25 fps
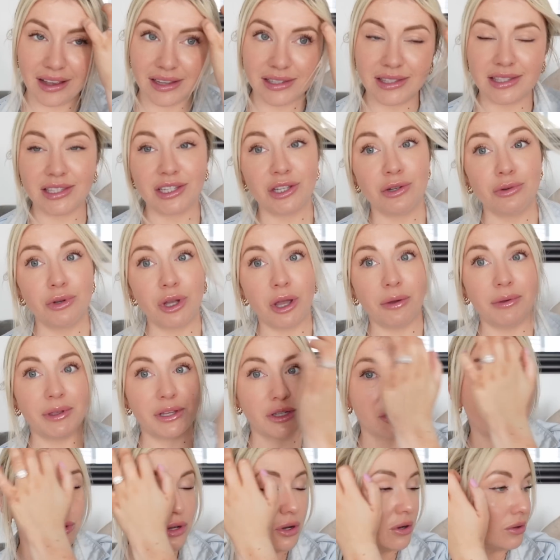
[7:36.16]
are still going
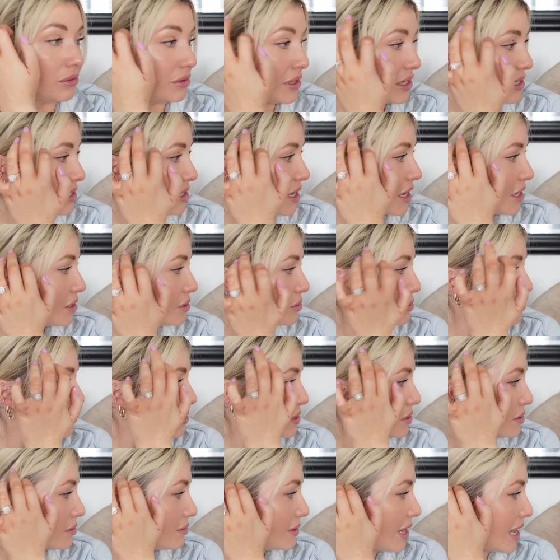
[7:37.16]
strong. These
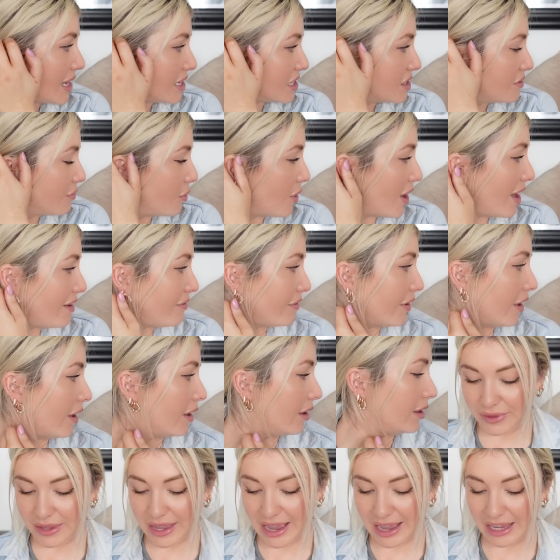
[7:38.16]
candles last forever.
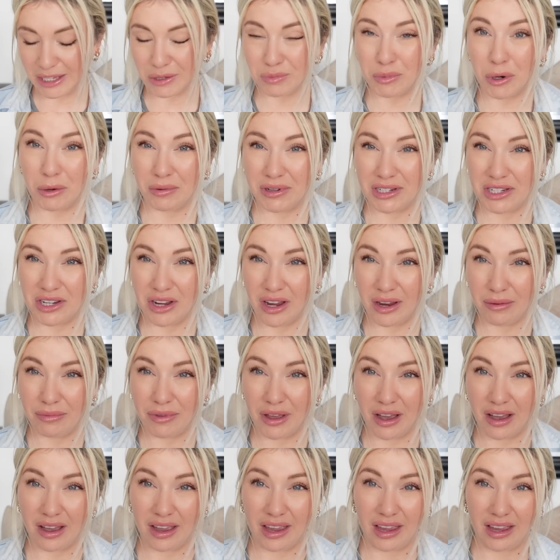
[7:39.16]
Yeah, it's probably time
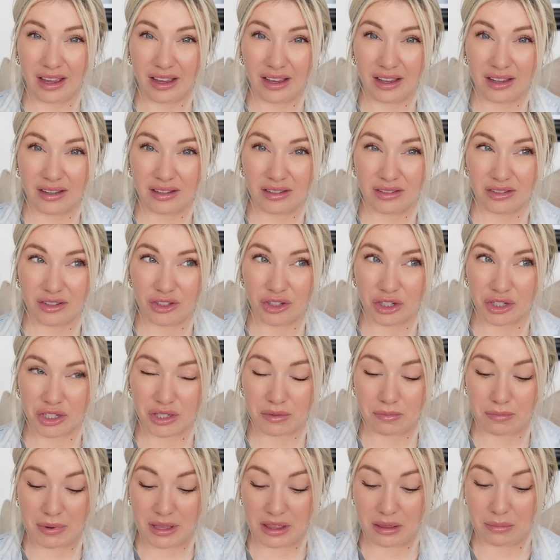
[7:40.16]
that I
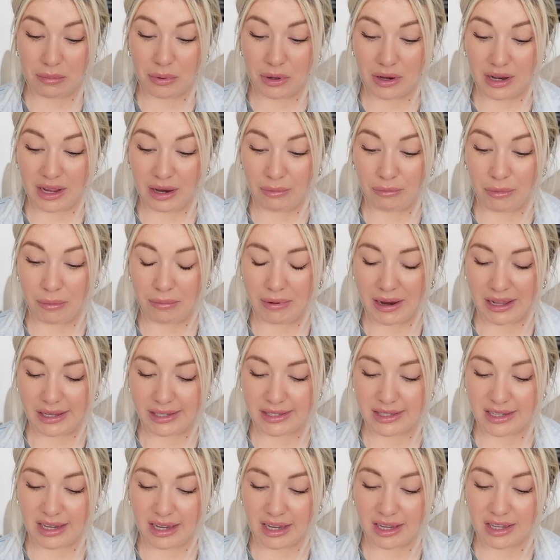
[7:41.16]
just bit the bullet and
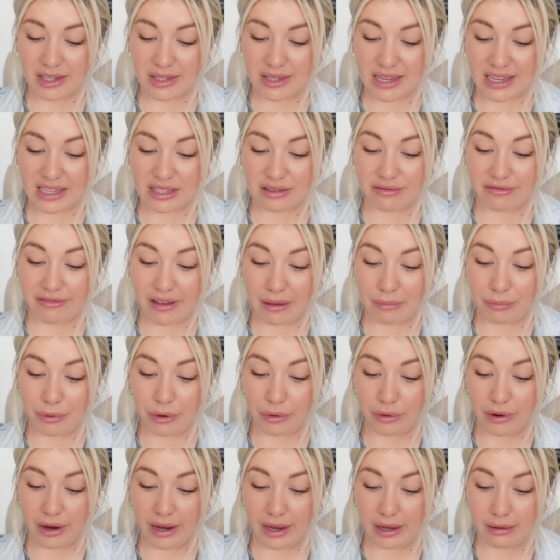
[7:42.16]
replaced it, because it is
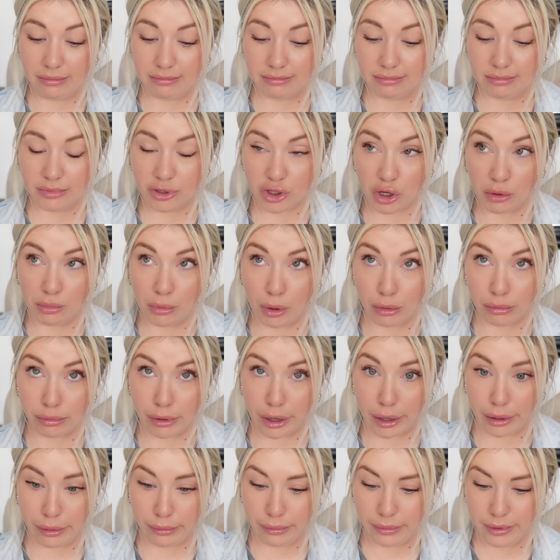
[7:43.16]
February
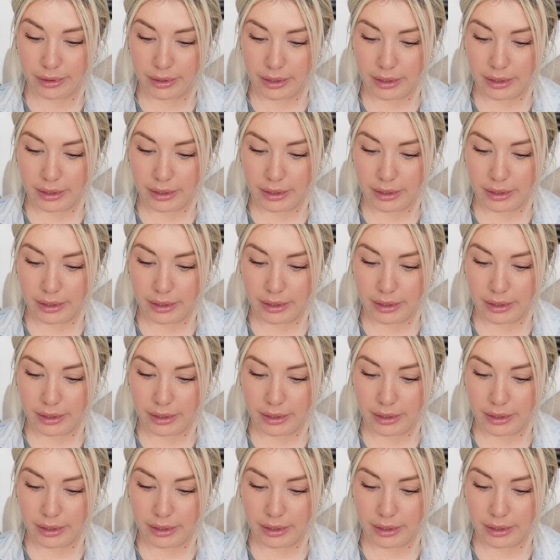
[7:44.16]
tomorrow.